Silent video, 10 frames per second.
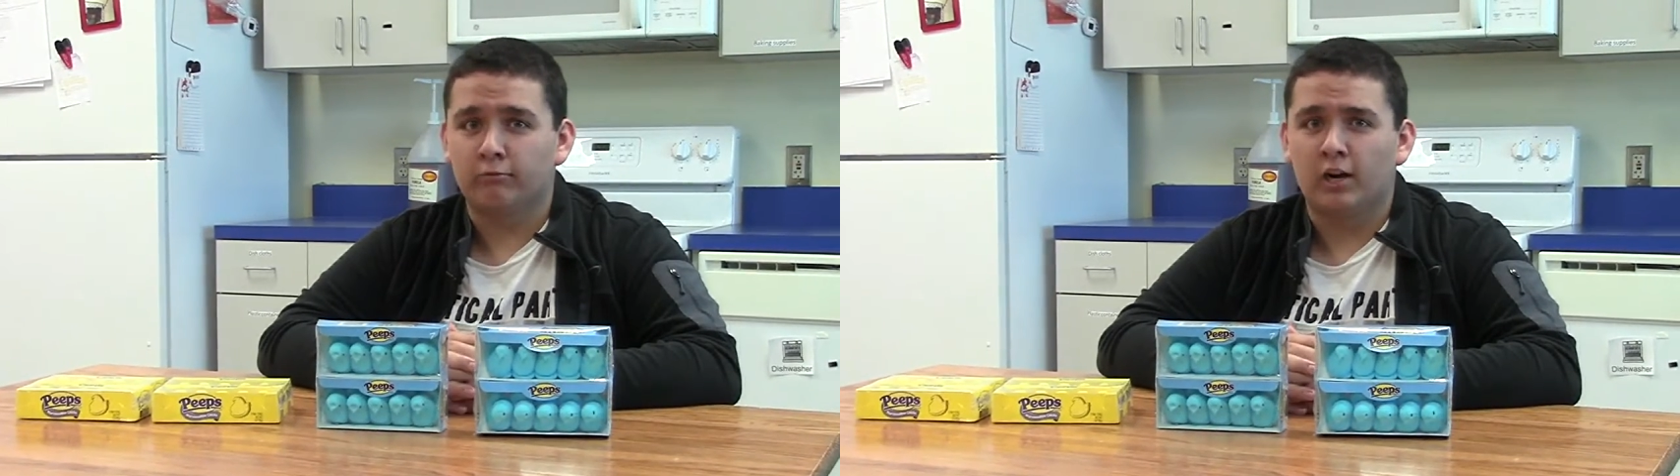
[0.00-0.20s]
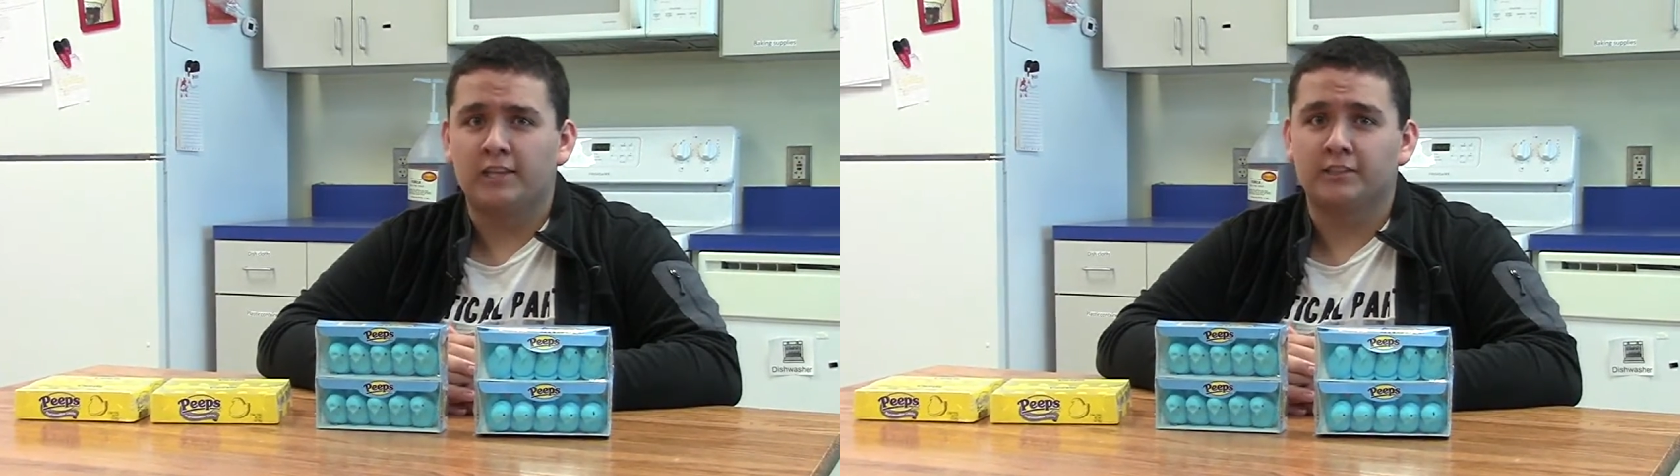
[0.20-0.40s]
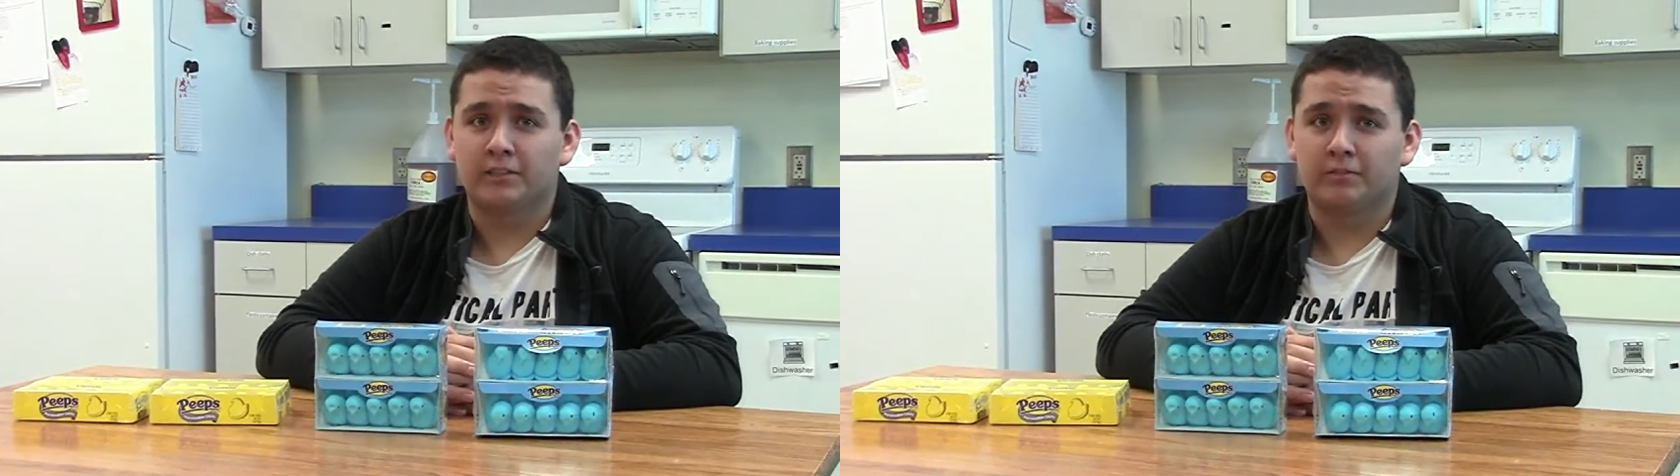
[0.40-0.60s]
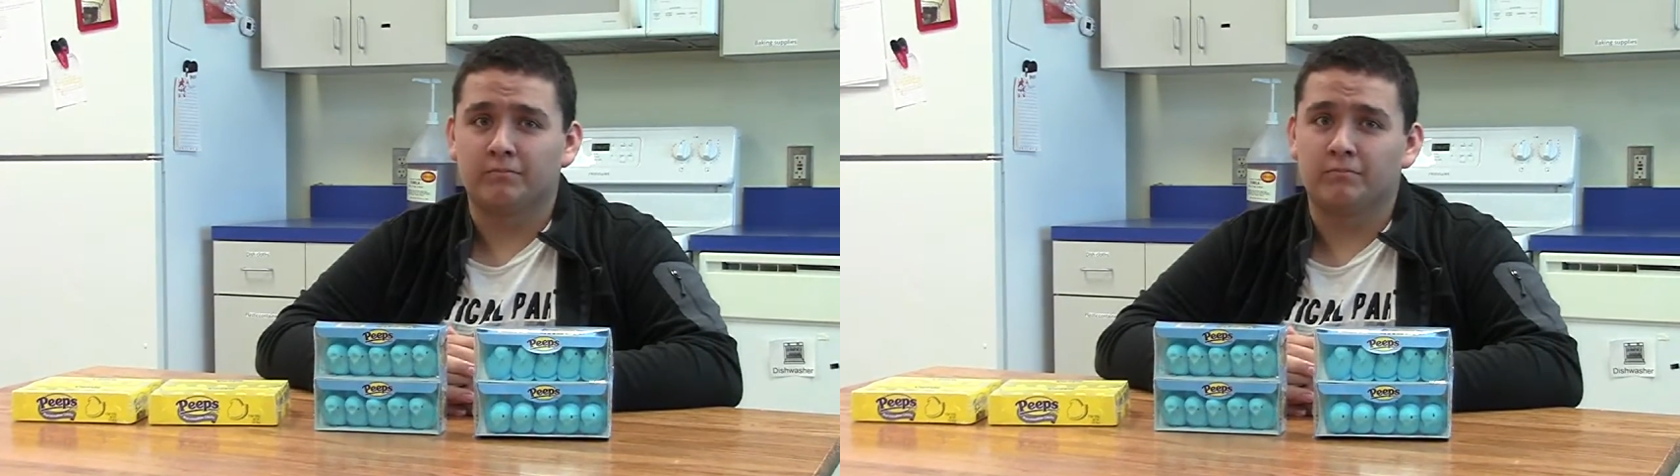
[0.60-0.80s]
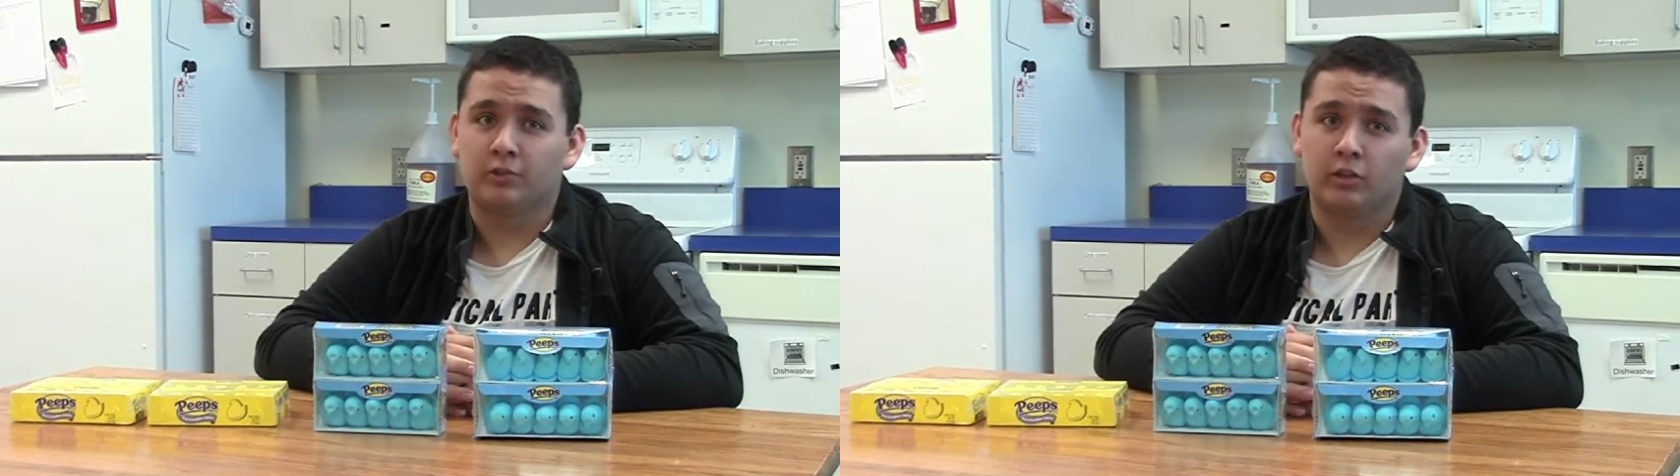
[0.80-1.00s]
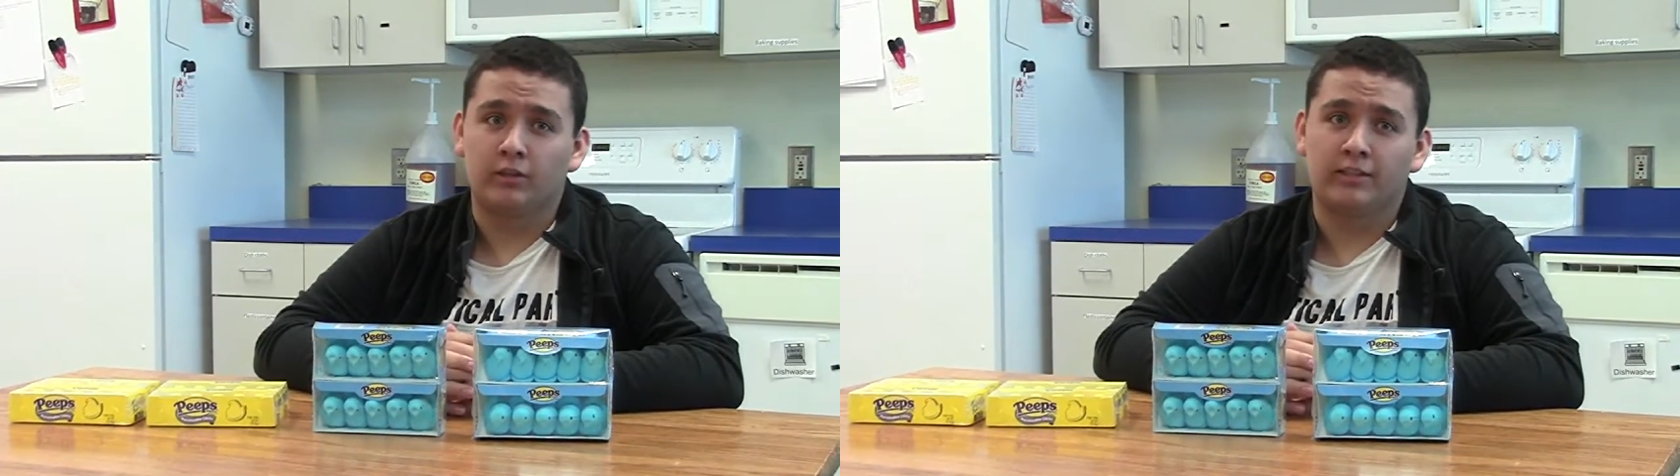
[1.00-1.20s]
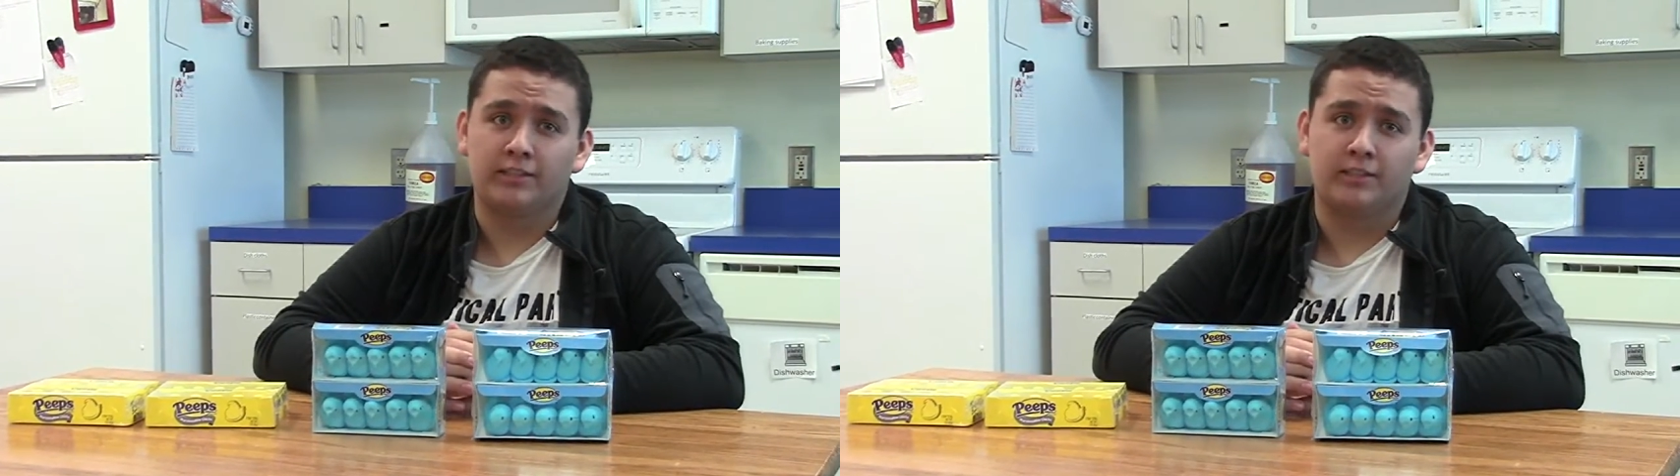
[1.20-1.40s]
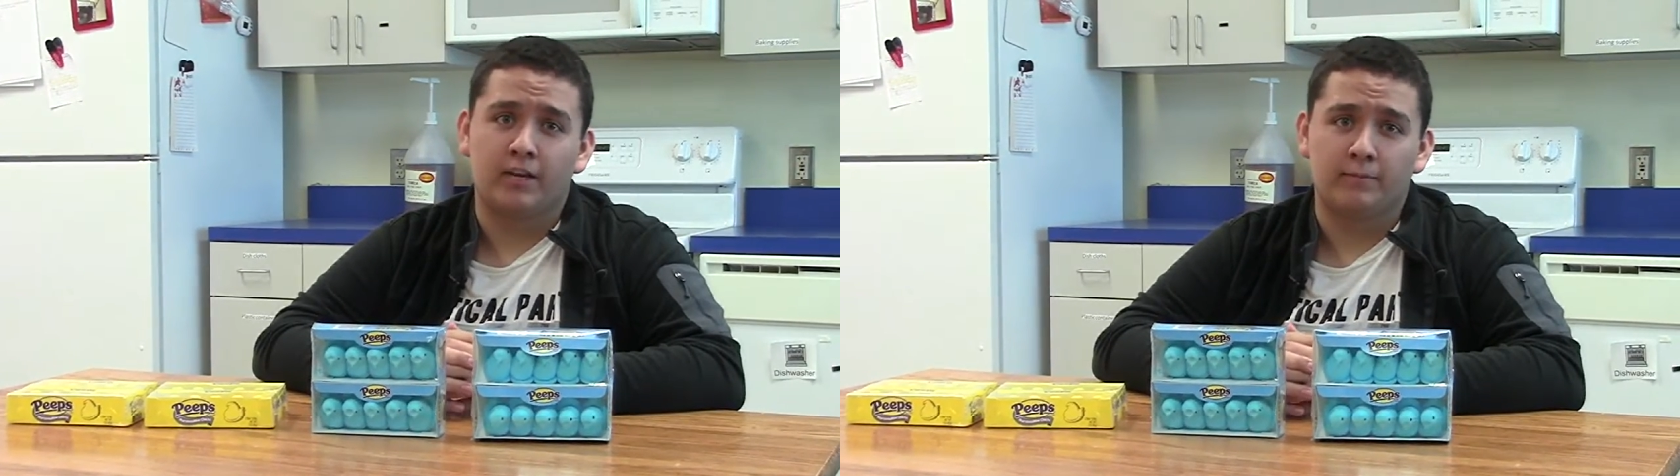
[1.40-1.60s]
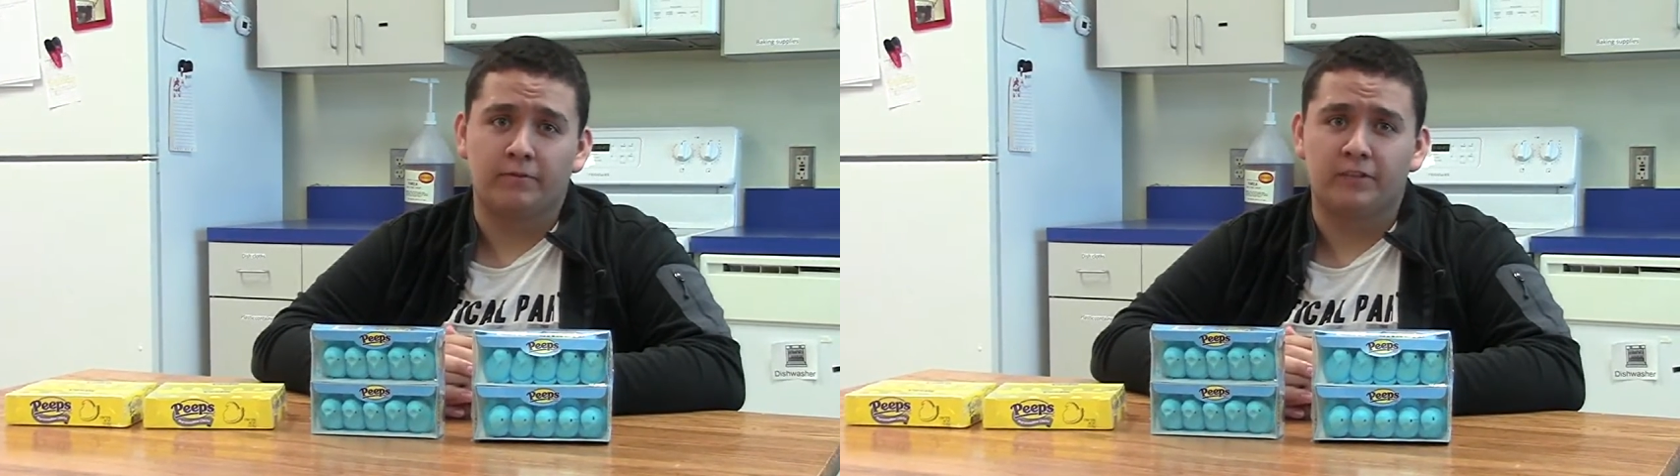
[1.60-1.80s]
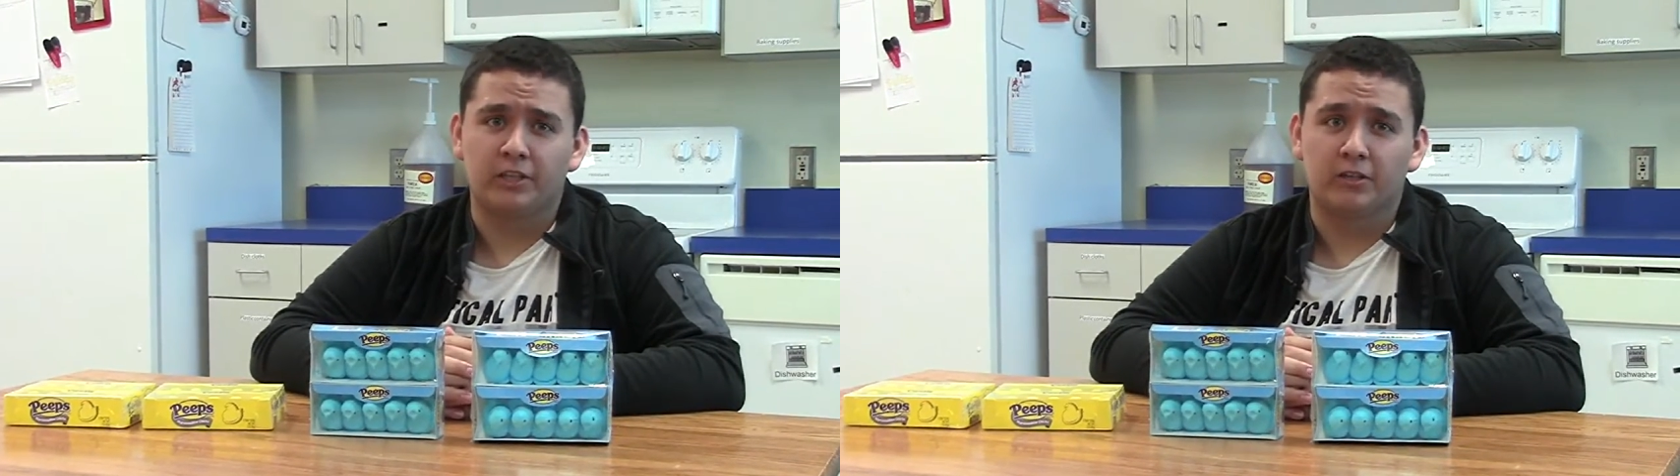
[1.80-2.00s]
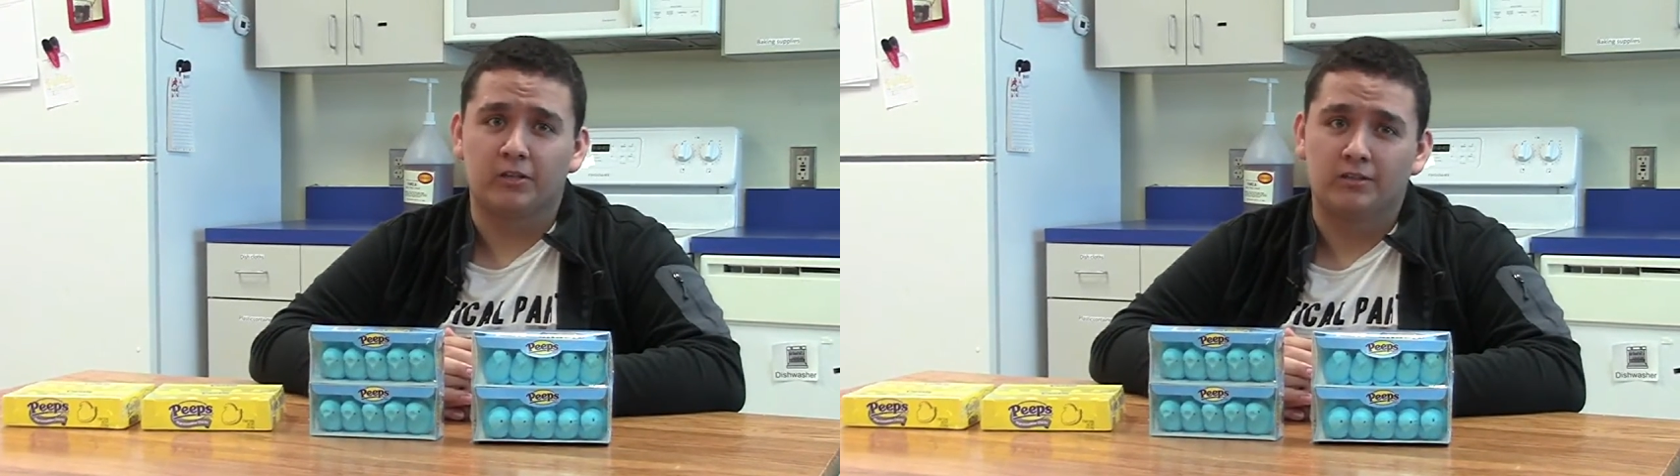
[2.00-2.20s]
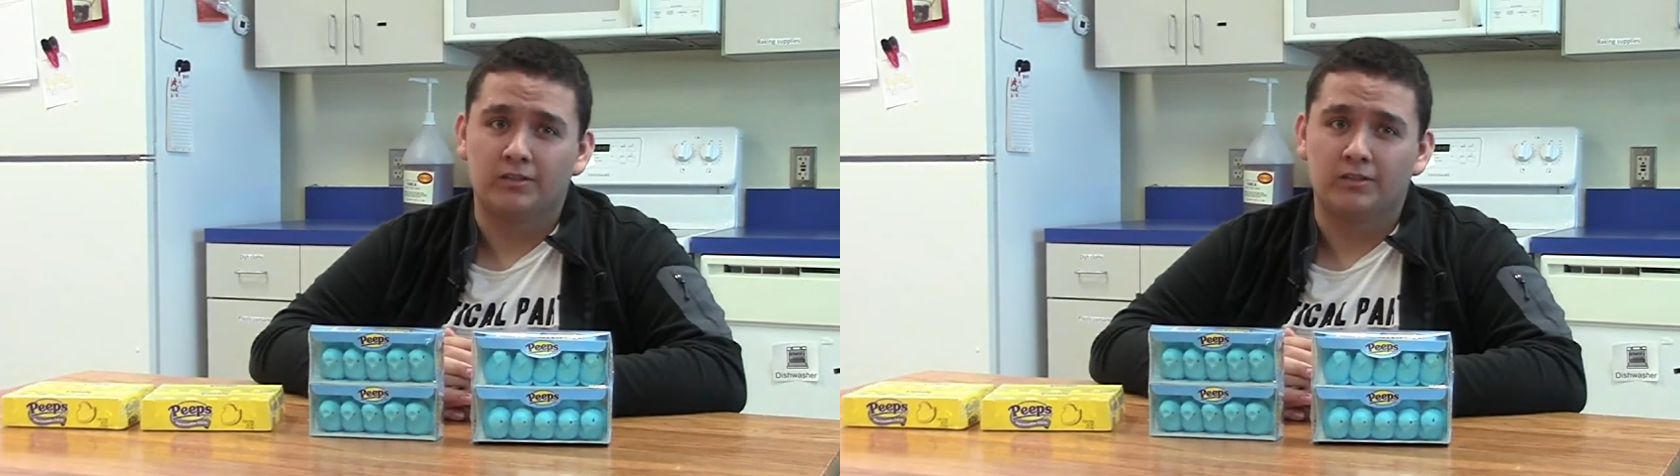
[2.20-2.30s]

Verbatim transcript: rising during this time of year.